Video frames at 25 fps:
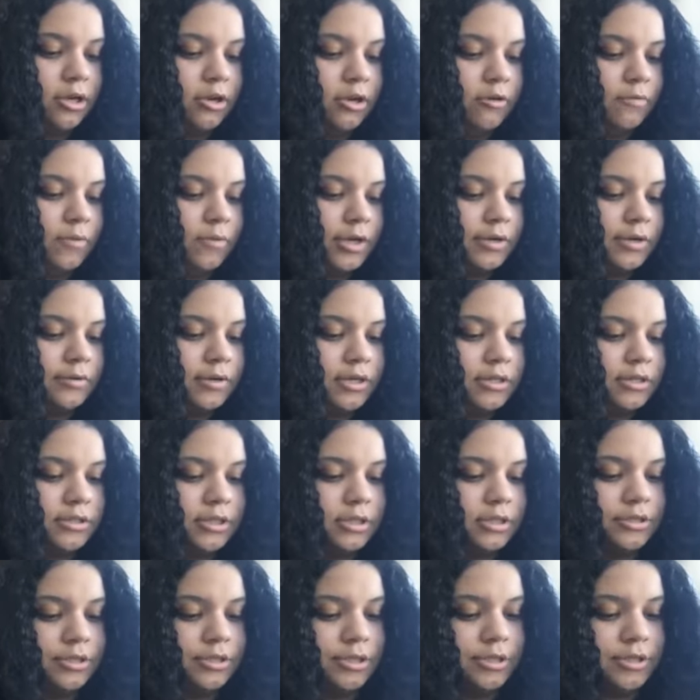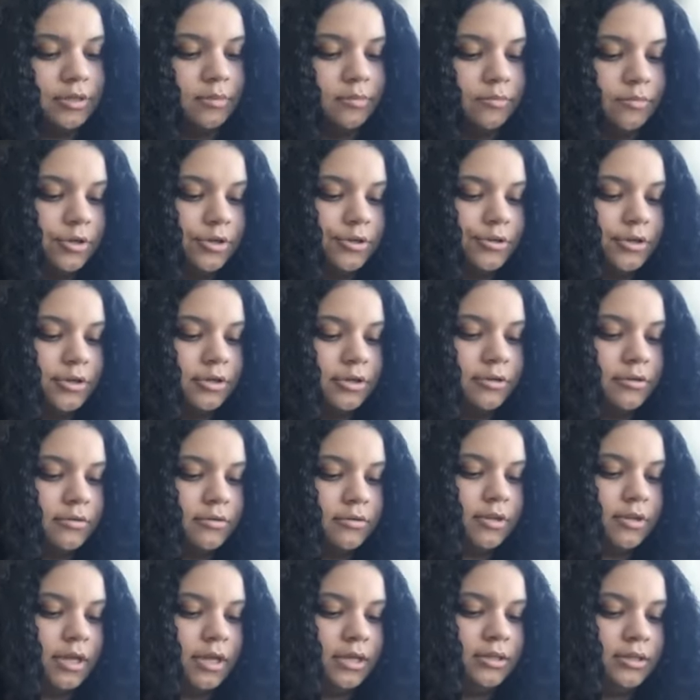Why do I judge her in a more
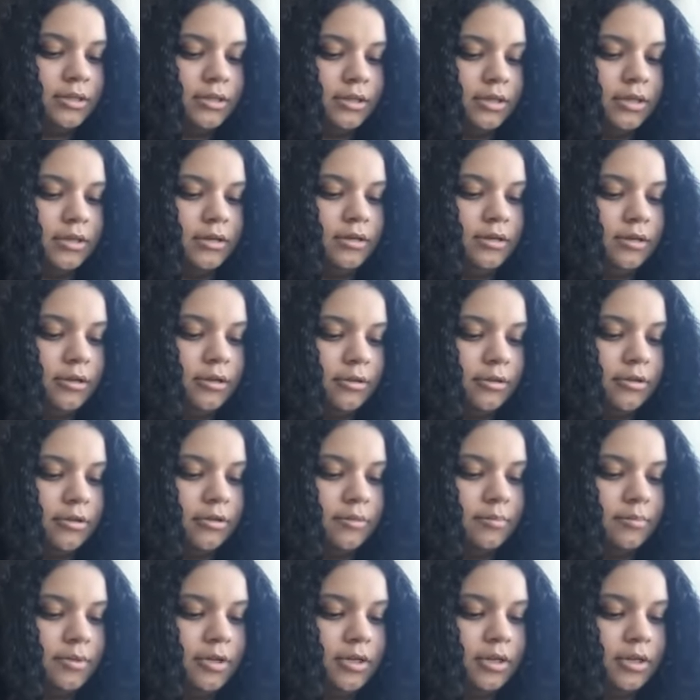critical light than any other,